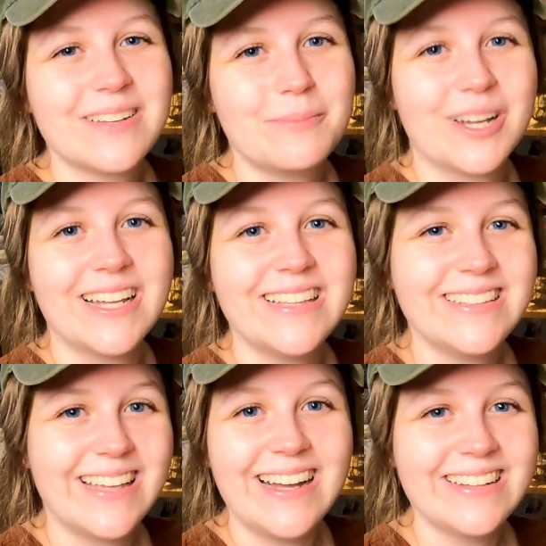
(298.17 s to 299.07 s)
But
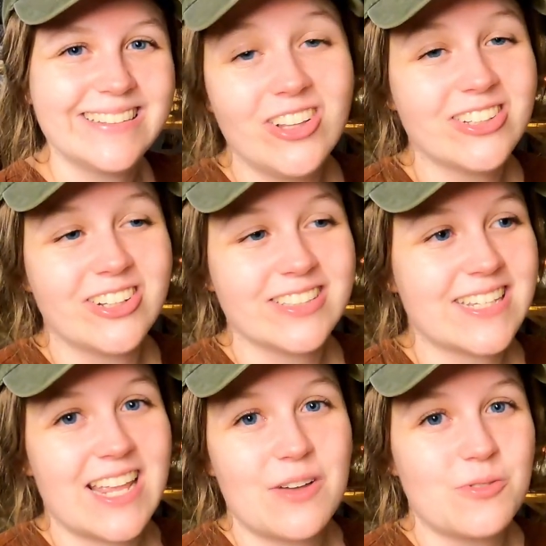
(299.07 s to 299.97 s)
yeah, all in all,
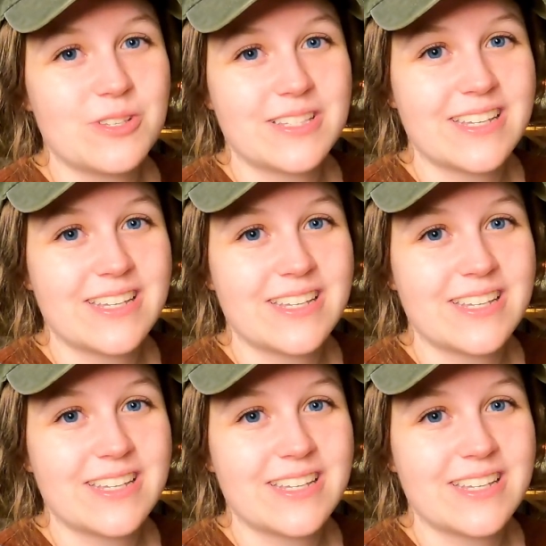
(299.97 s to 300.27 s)
today was